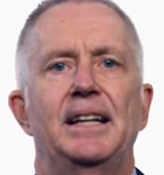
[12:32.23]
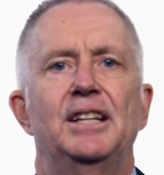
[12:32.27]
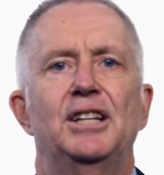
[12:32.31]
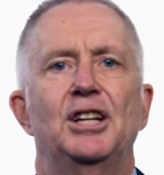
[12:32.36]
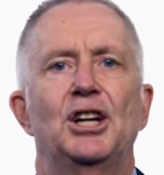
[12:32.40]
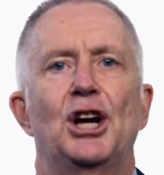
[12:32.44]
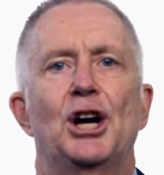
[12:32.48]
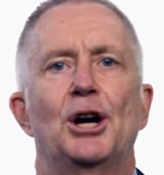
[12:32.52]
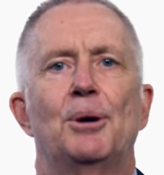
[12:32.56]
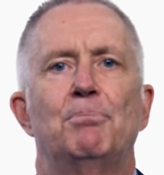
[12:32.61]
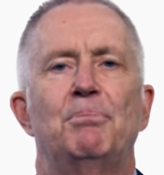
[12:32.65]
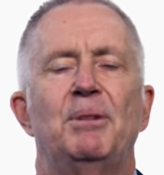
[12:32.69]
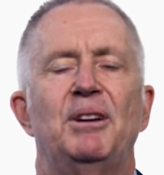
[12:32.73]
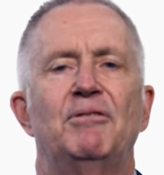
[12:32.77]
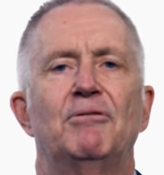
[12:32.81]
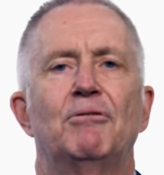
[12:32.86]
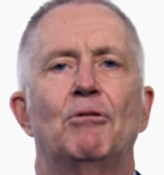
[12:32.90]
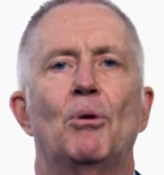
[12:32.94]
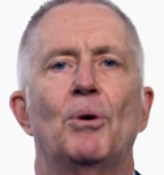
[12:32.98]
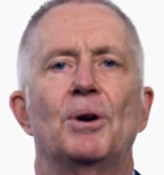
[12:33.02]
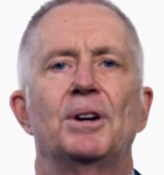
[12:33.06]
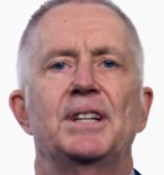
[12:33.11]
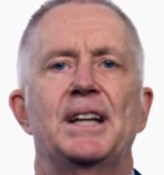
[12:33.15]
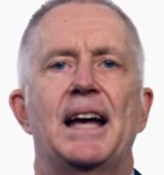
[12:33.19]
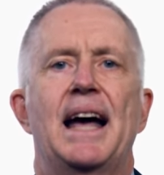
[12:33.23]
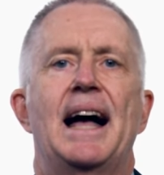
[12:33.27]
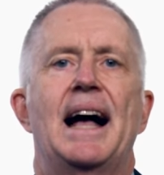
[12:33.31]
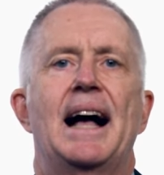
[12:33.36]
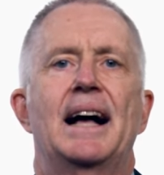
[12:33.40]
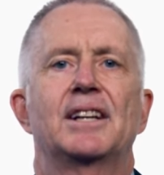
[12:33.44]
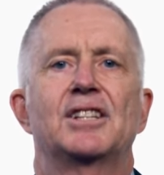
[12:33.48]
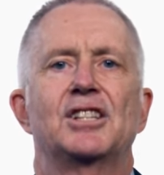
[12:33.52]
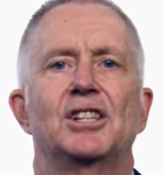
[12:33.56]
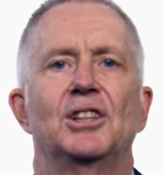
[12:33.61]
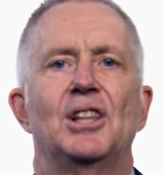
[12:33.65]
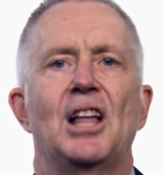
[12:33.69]
income before
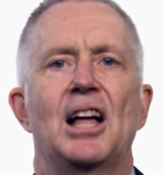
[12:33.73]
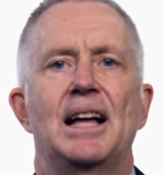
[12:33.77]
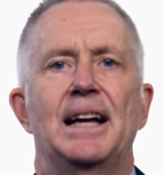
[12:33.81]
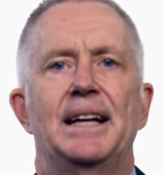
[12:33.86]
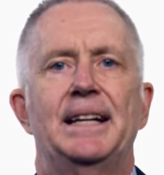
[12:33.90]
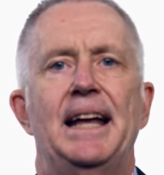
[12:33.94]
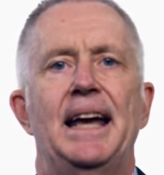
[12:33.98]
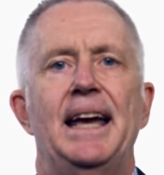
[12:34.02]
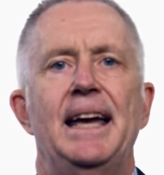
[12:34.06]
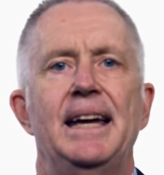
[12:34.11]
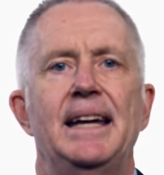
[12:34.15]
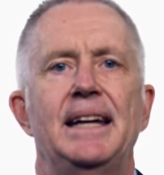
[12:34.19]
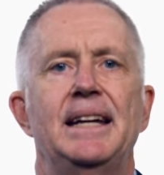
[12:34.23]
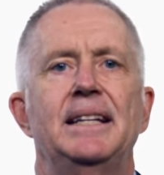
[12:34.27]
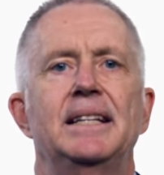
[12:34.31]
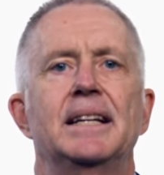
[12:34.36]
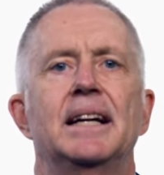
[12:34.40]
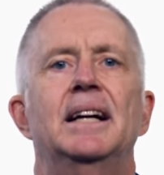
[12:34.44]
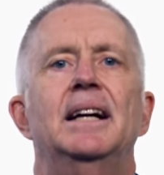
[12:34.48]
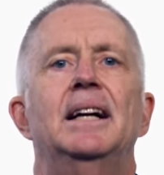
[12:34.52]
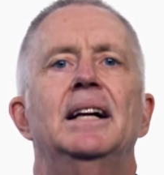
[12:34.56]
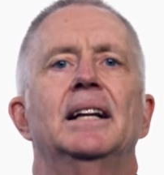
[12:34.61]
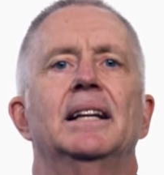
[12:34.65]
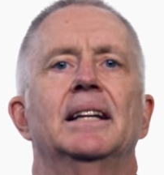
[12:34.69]
tax, line 8,